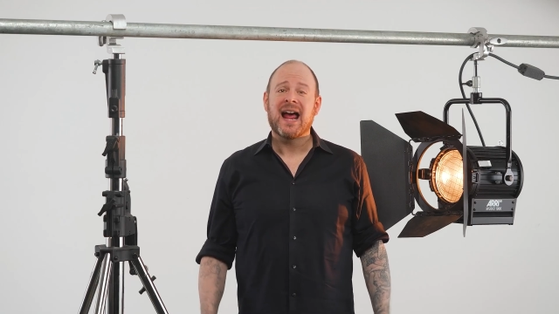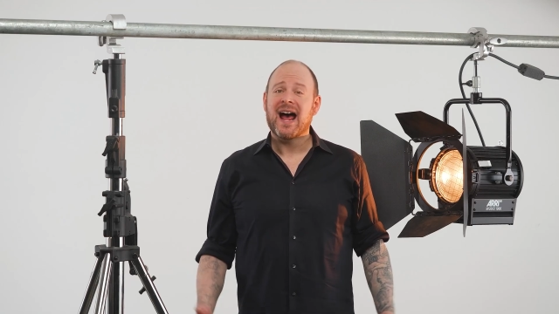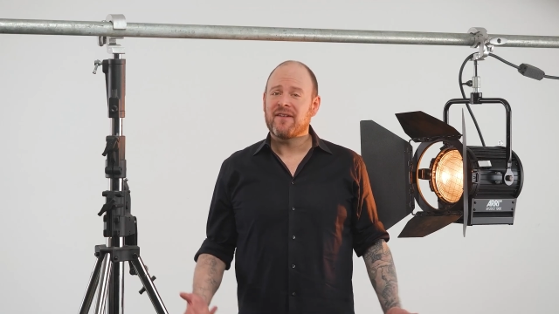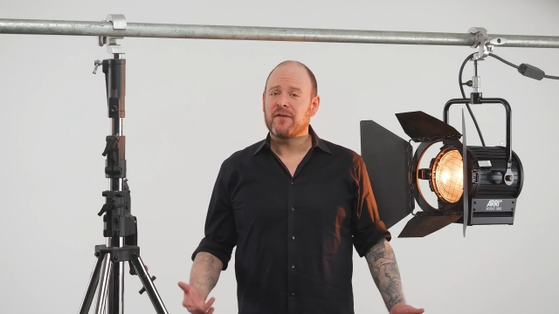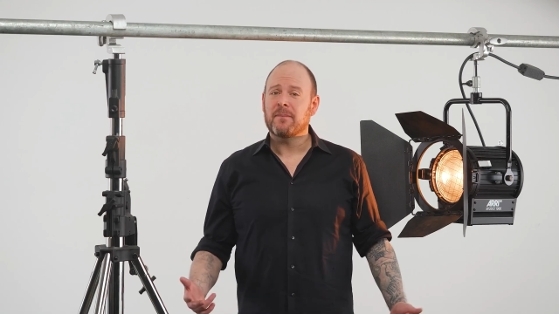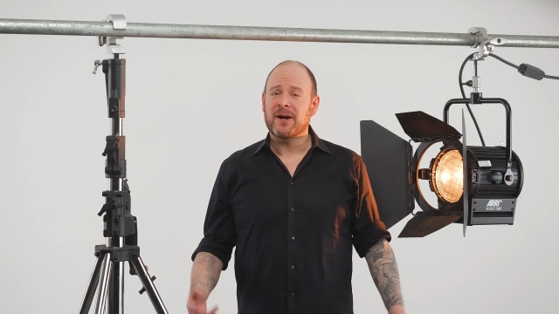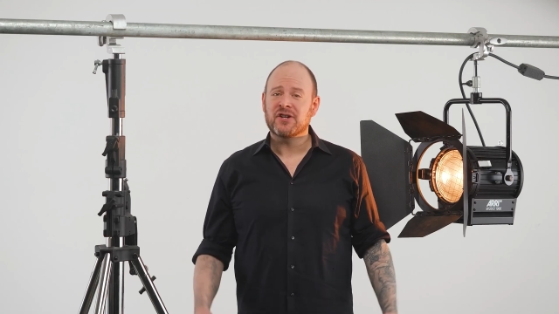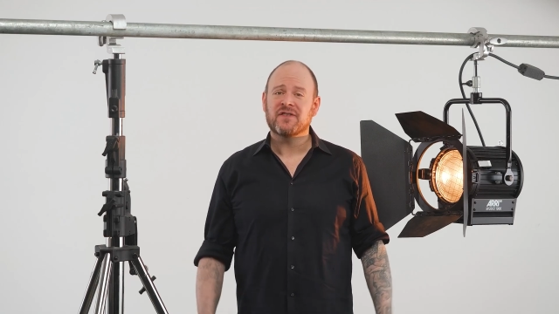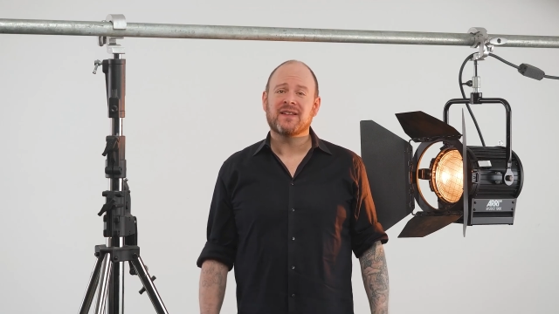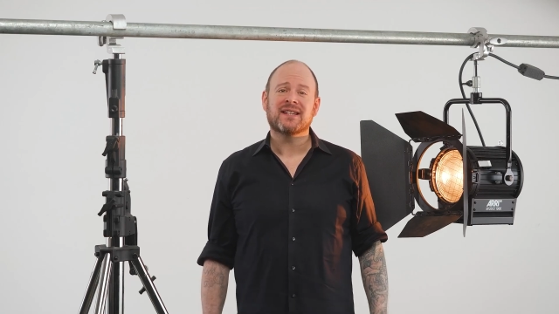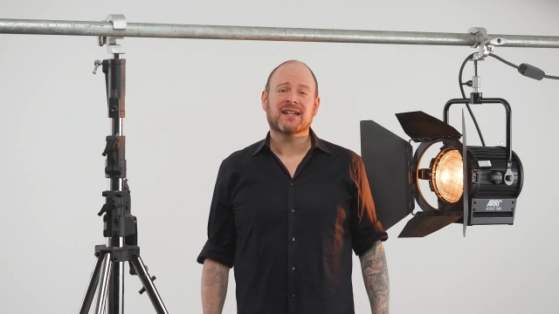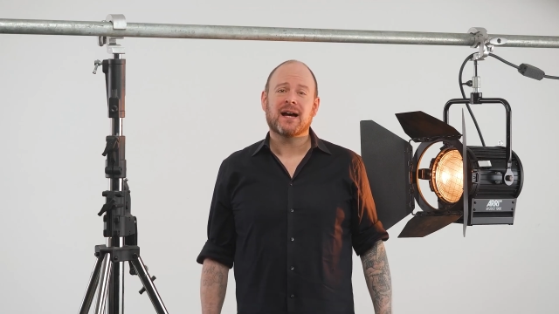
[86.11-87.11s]
have a bunch
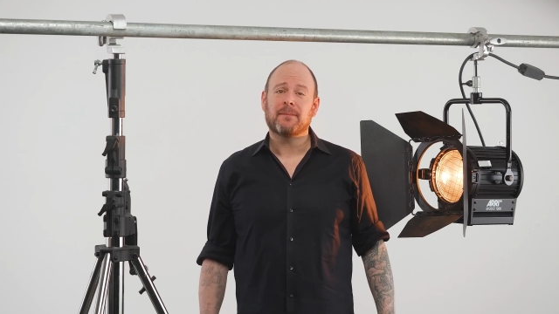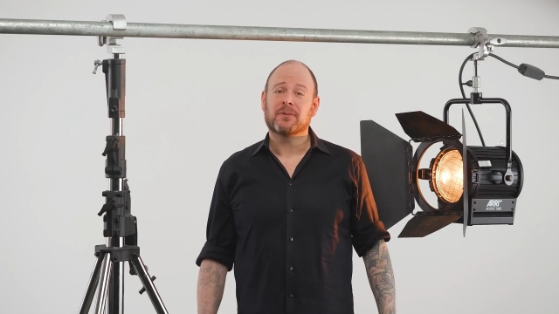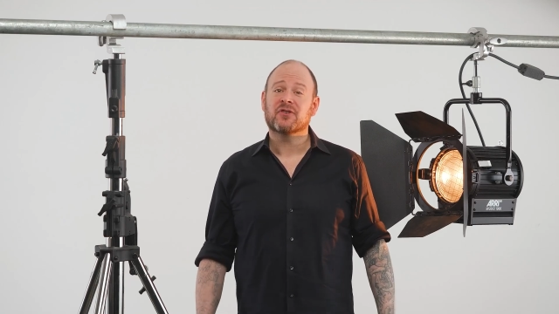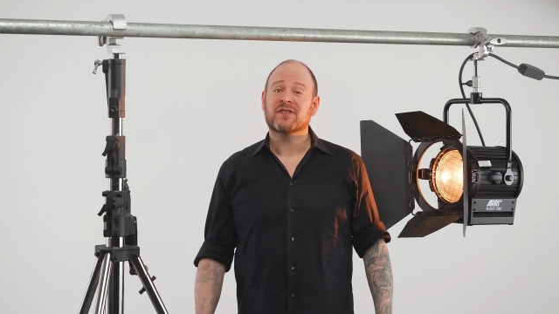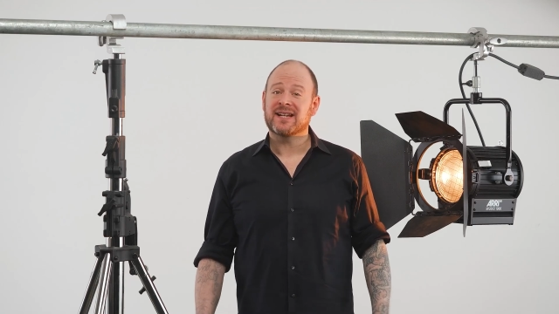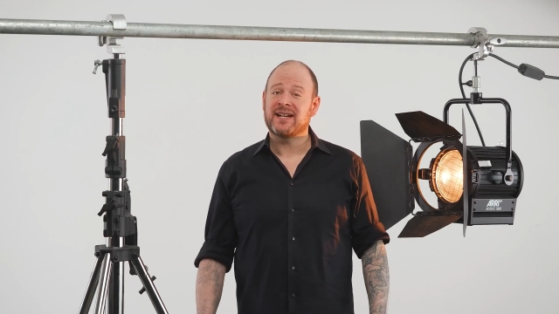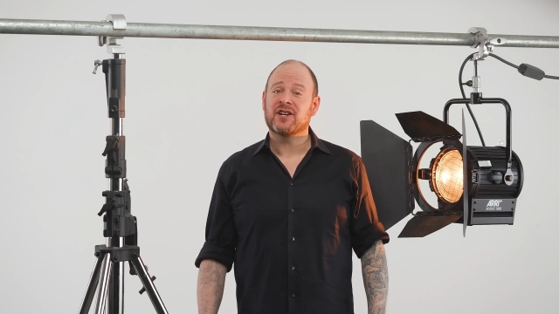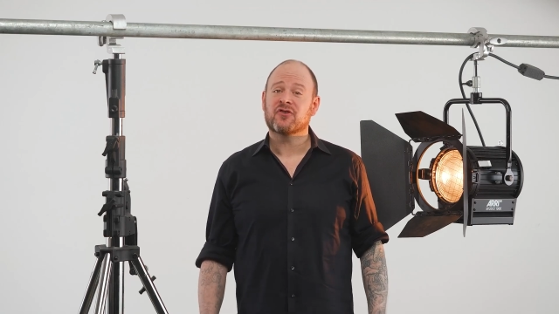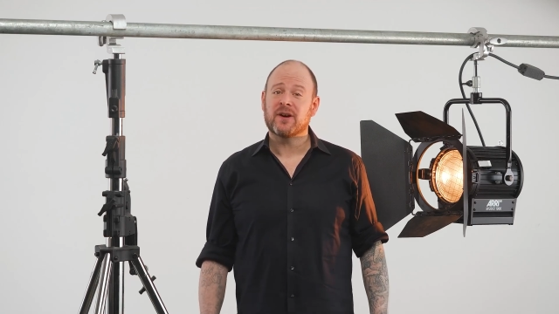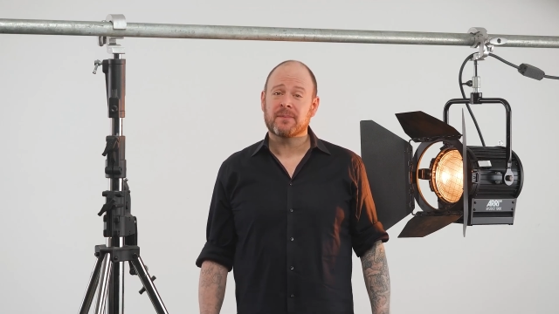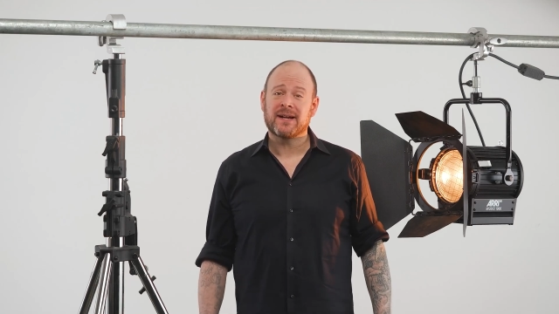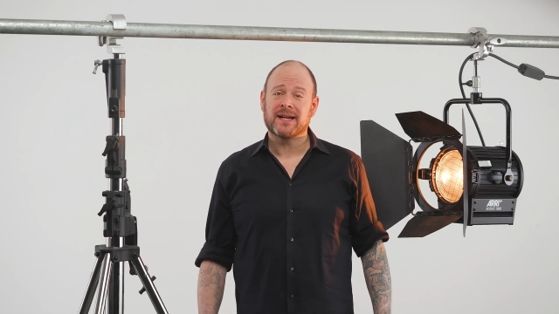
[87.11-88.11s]
of these couplers in your
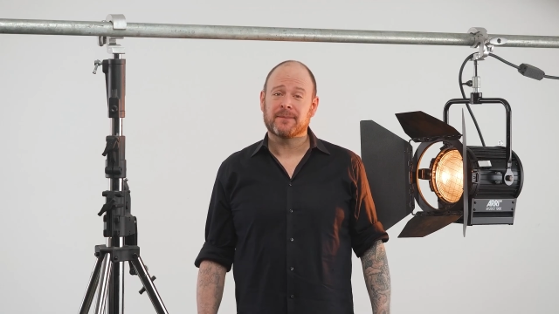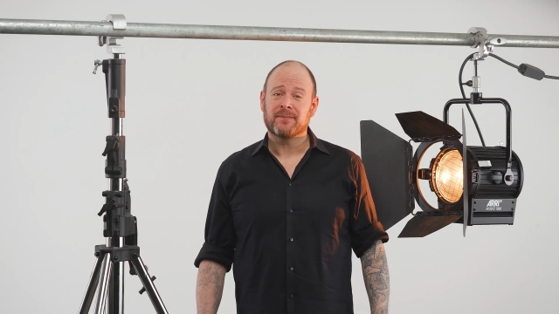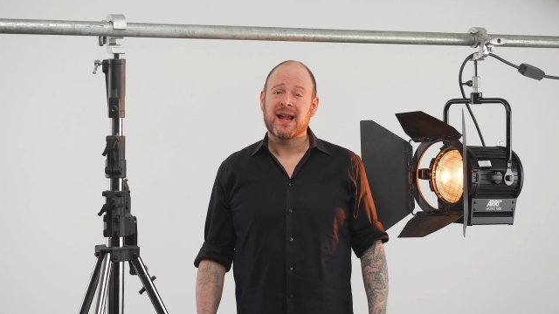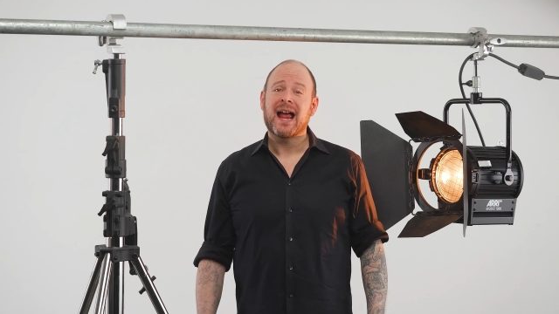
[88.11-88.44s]
grip kit